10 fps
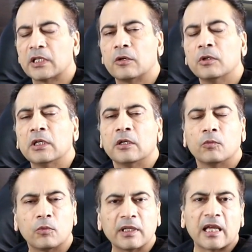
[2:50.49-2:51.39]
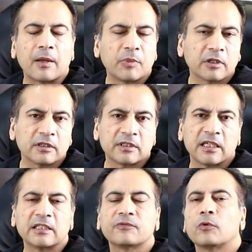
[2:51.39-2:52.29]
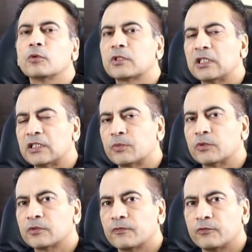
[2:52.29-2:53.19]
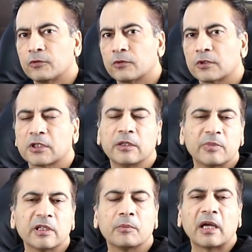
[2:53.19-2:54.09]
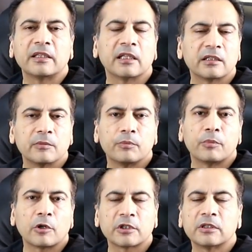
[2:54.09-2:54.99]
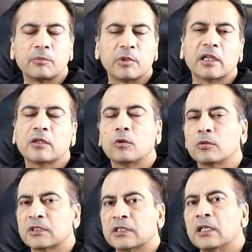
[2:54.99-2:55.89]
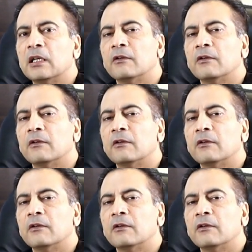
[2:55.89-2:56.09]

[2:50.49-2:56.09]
Now, one apple contains 4 teaspoons of sugar, keeping in mind that the blood holds